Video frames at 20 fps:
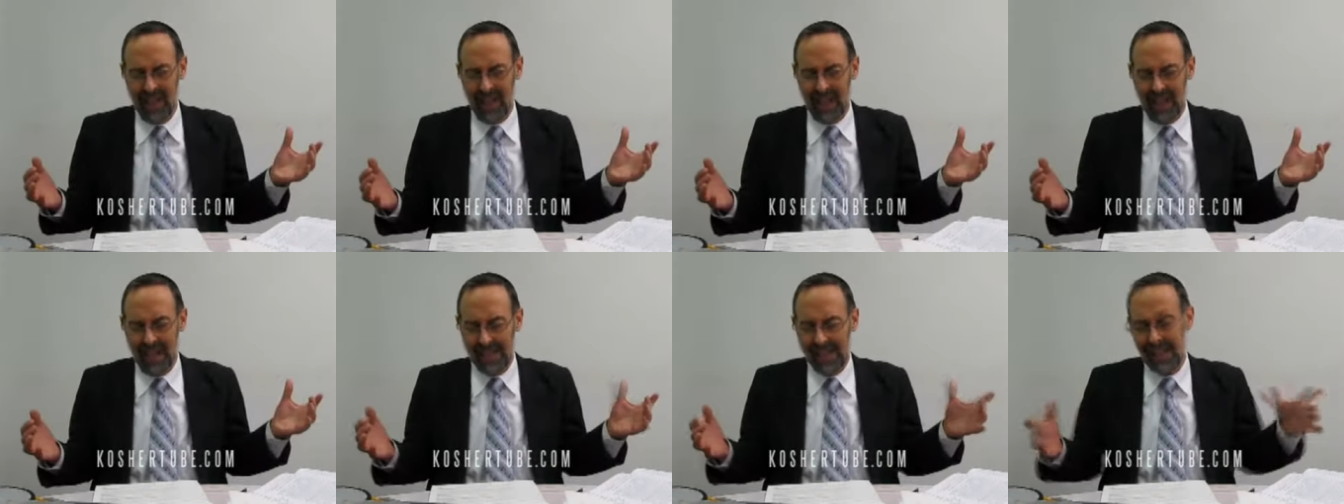
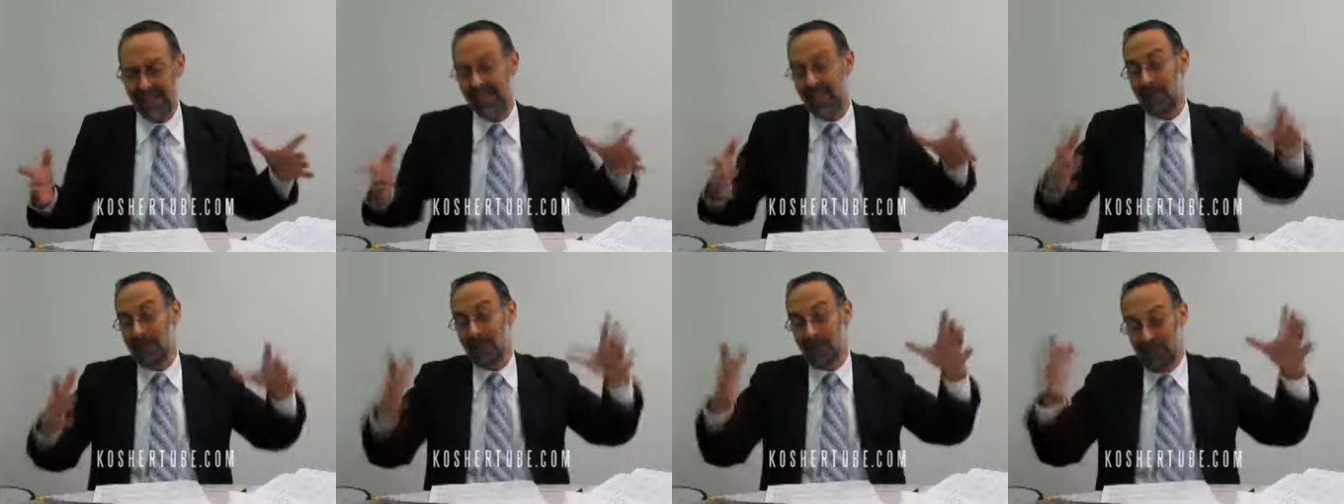as I
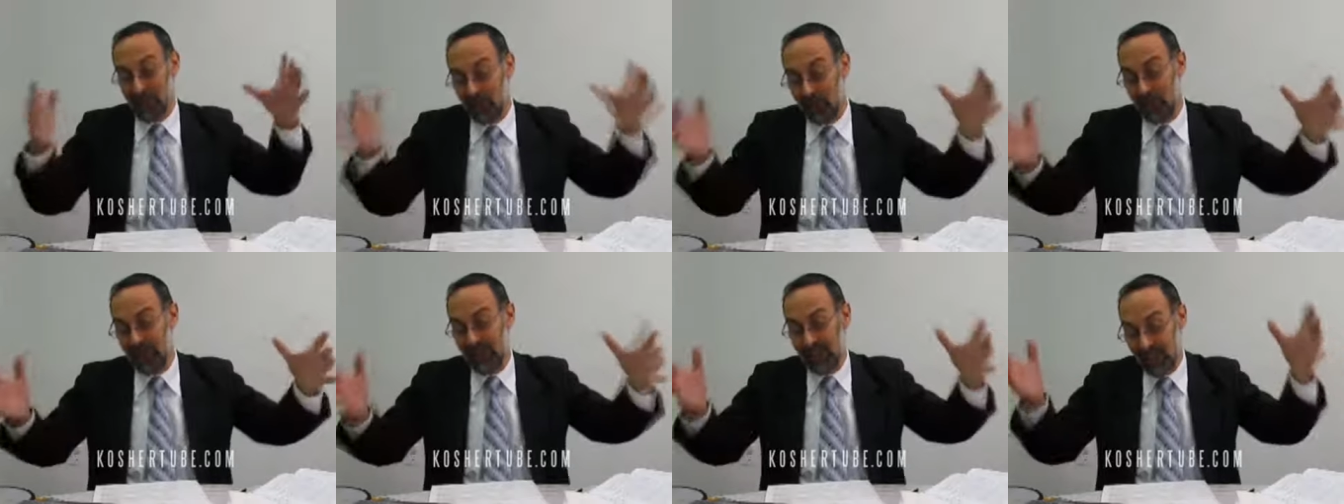said
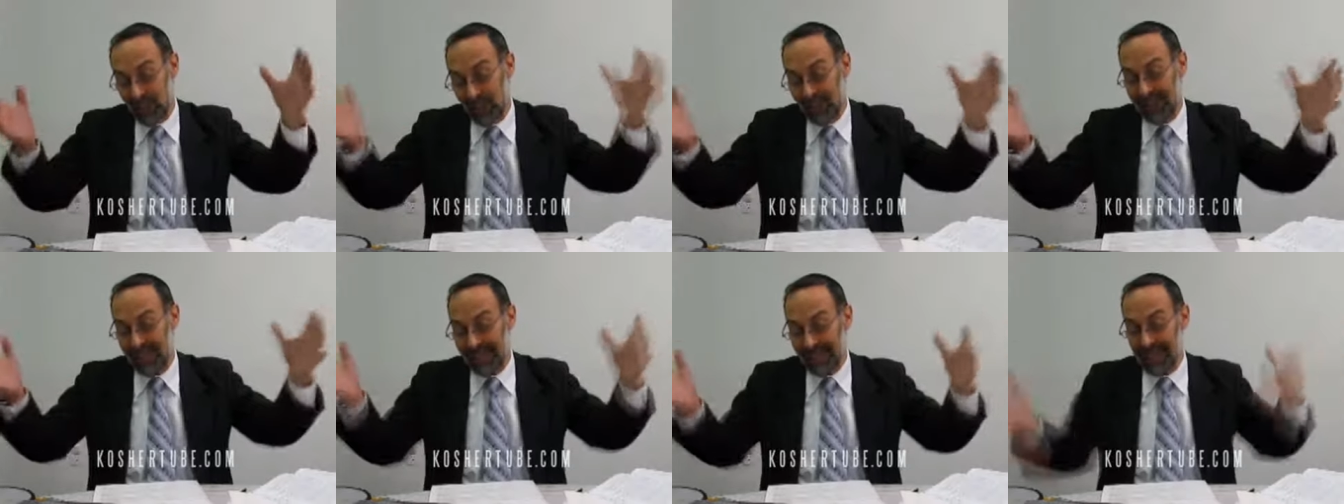before in a
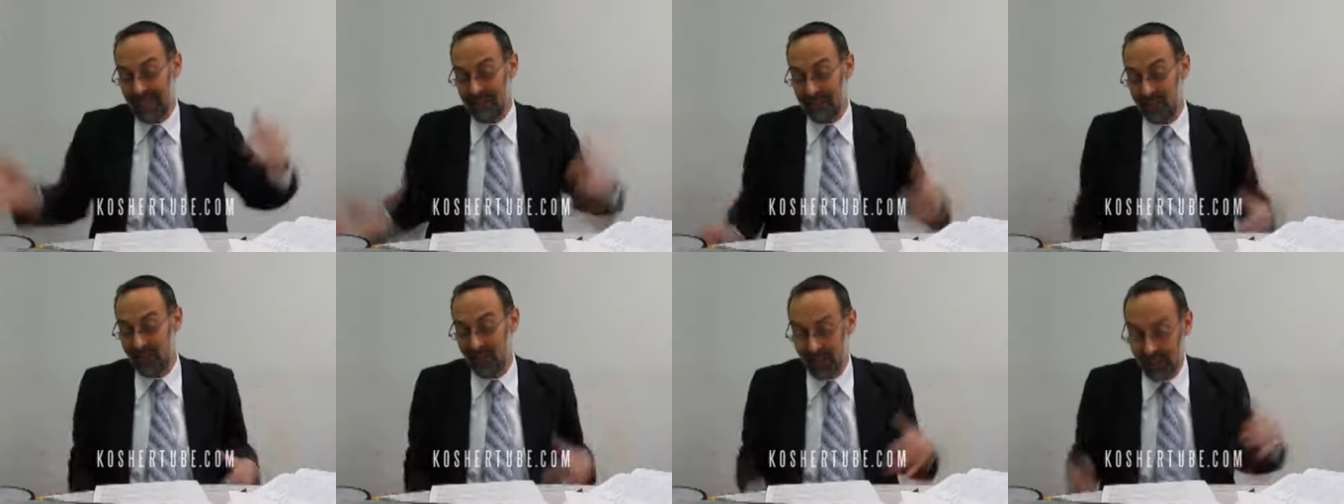shir that I gave
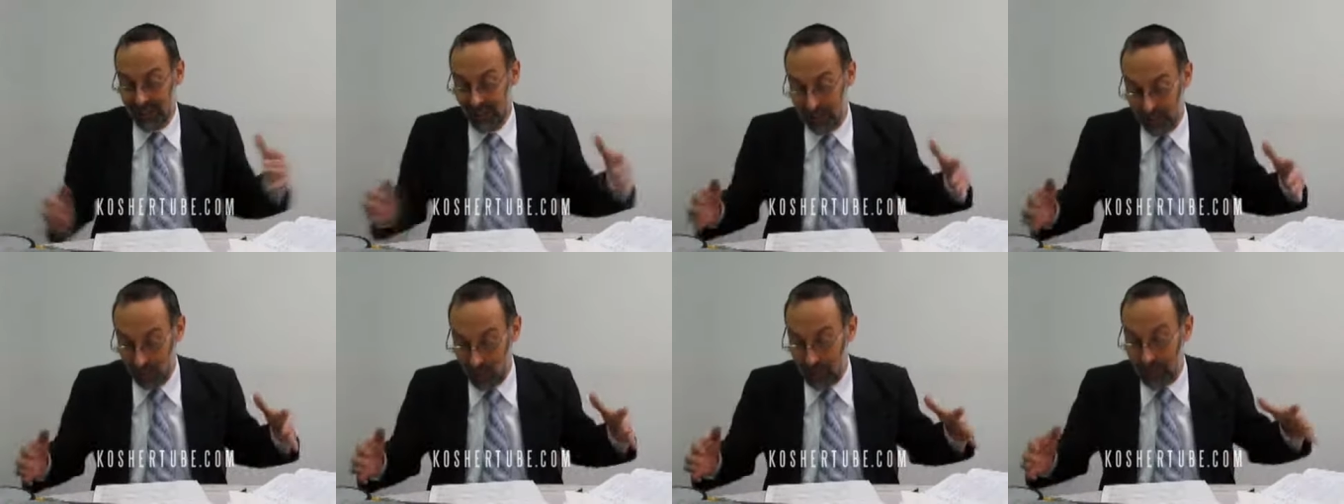earlier
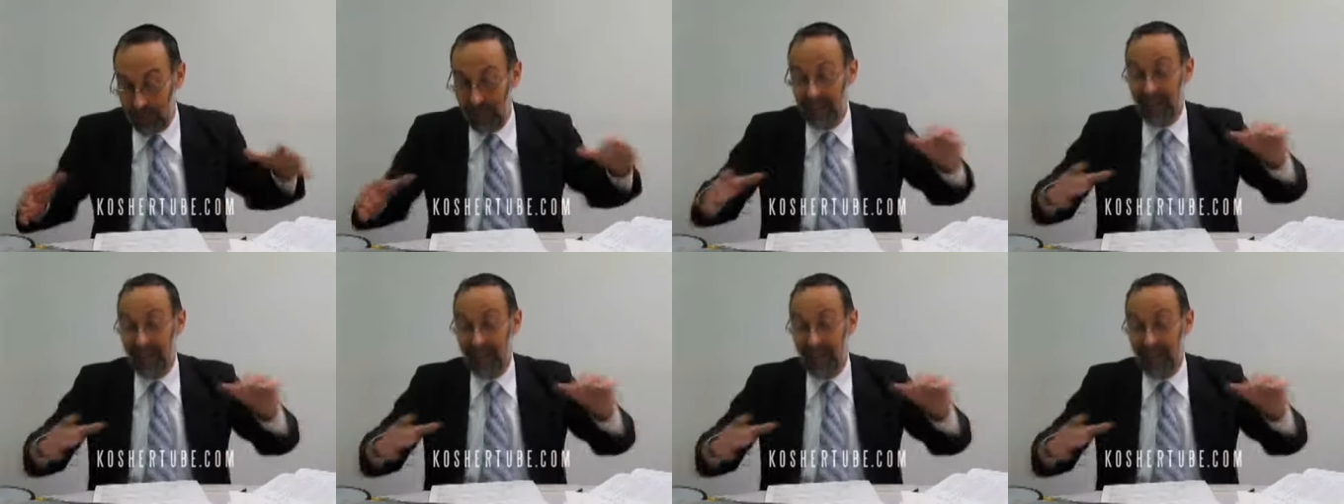this week,